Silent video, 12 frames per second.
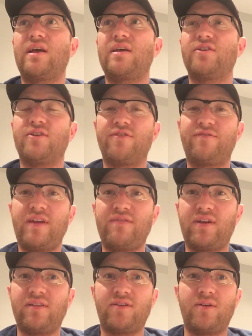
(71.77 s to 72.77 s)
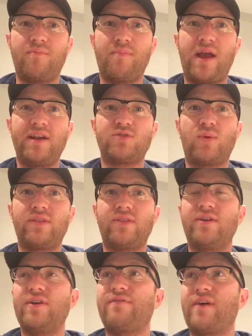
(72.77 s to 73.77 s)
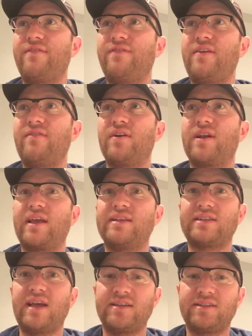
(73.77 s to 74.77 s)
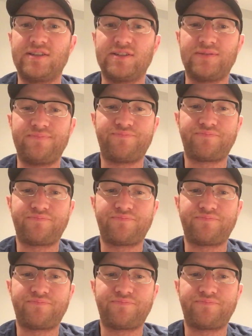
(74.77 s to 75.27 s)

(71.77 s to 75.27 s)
they're a favorite. They're minus 135 favorite against Texas.